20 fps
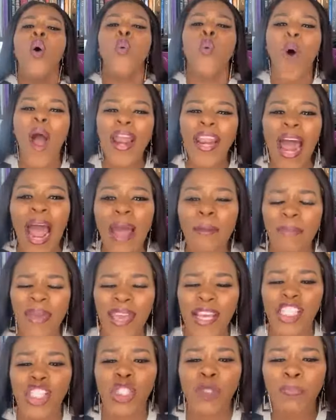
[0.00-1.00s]
What
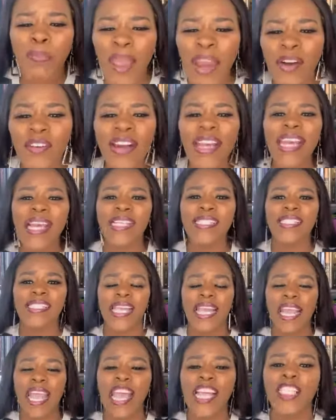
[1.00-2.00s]
I'm
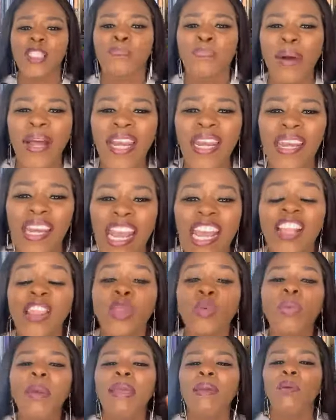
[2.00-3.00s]
experiencing is
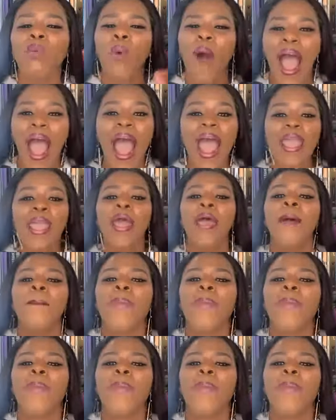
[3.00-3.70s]
beneath me. Why?